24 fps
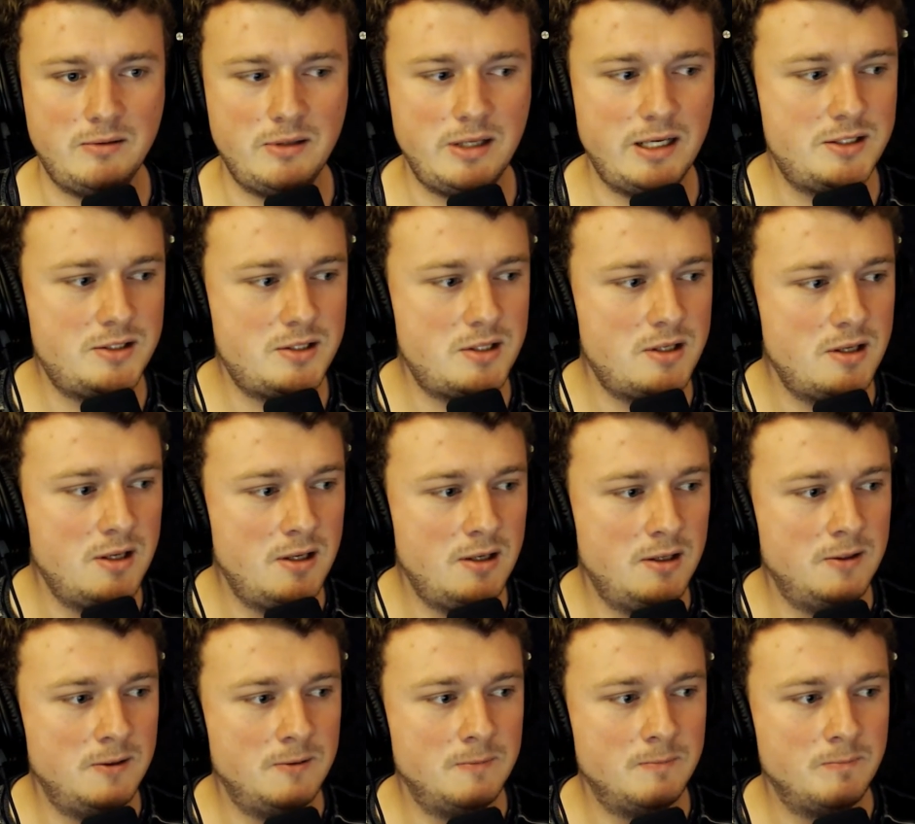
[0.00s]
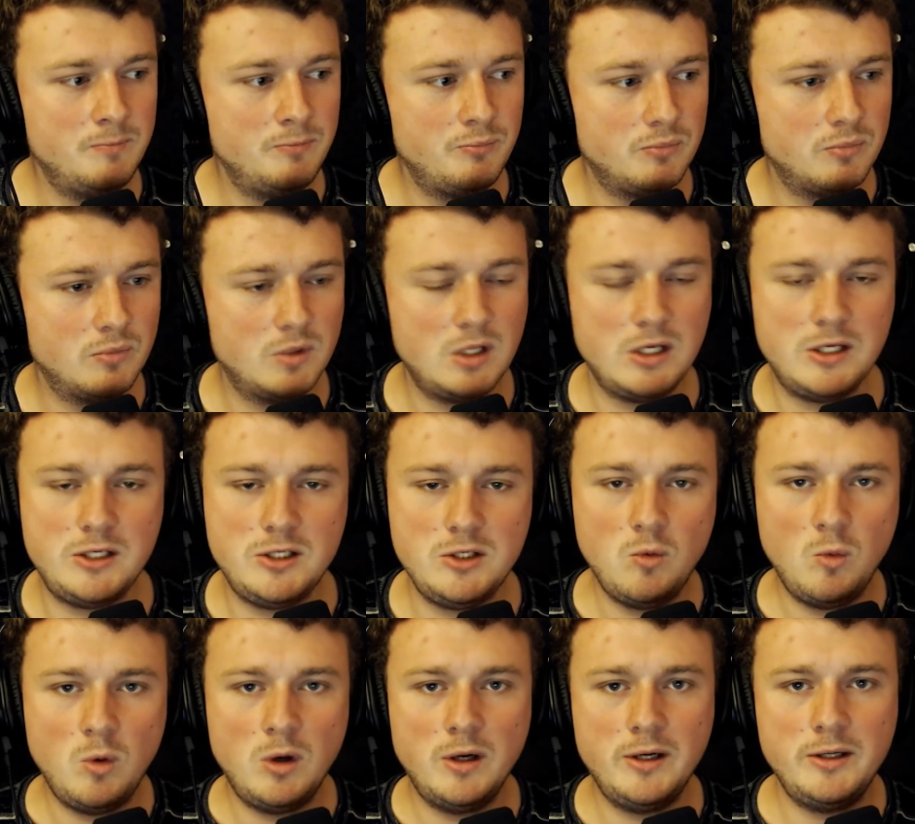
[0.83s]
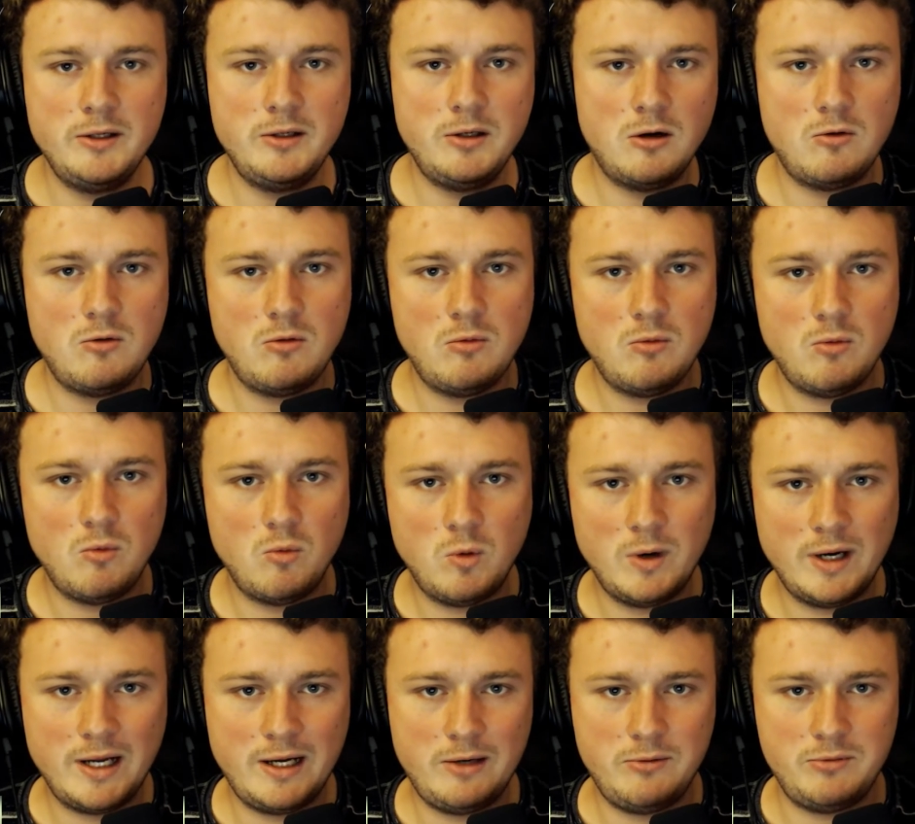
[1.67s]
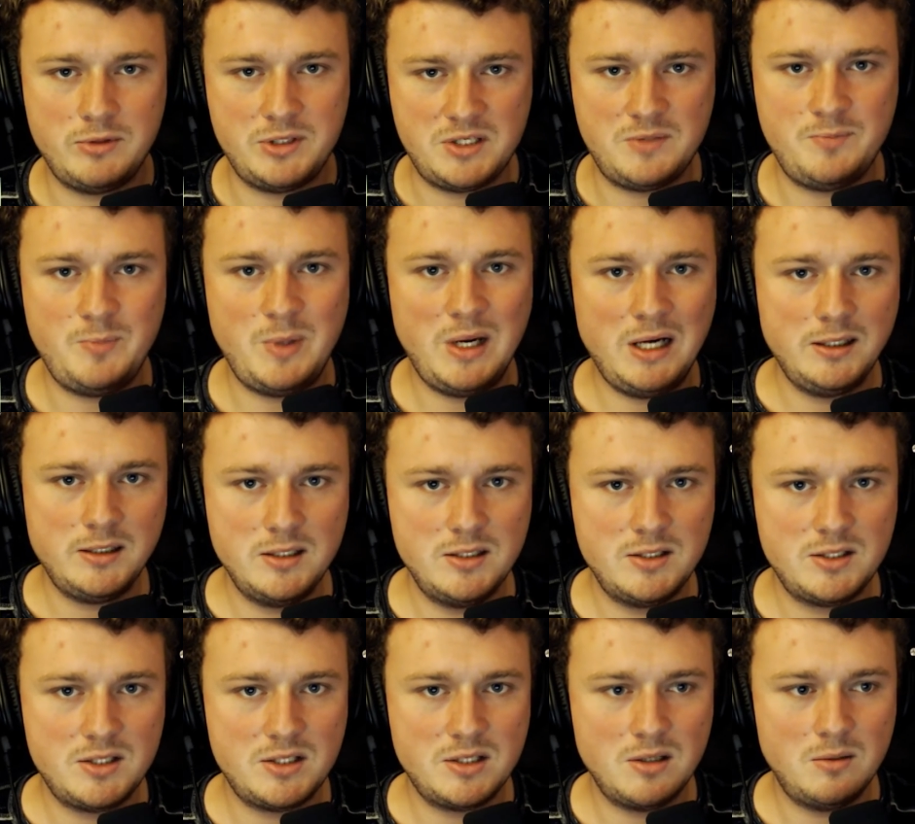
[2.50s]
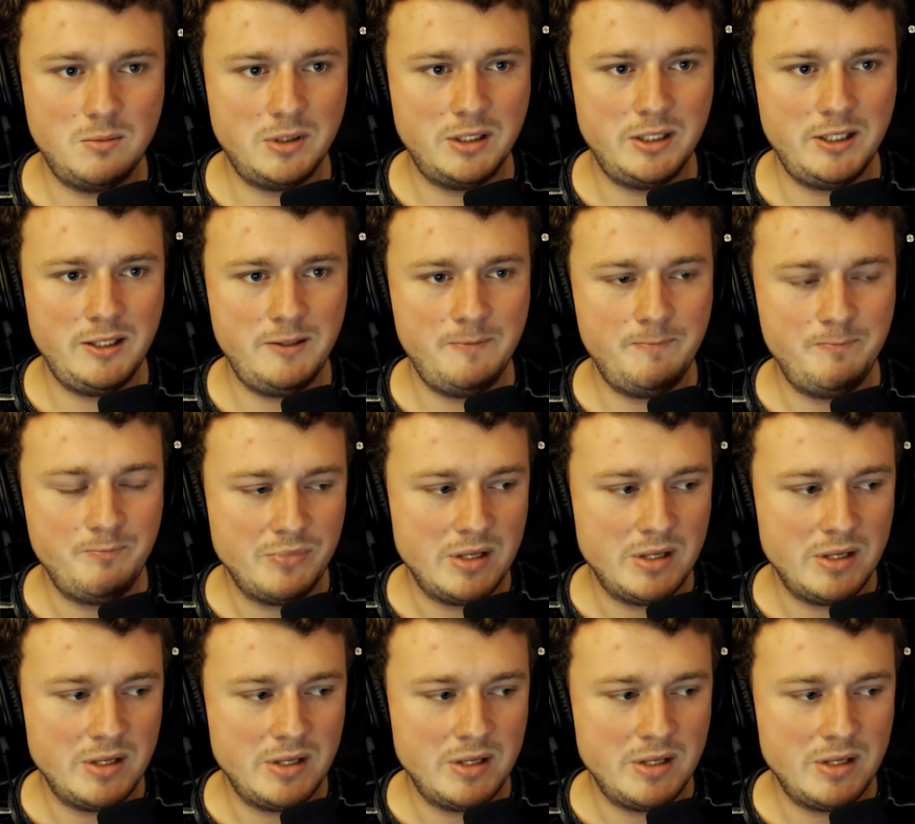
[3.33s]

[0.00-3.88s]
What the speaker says: It's like, you want to know what I respect in somebody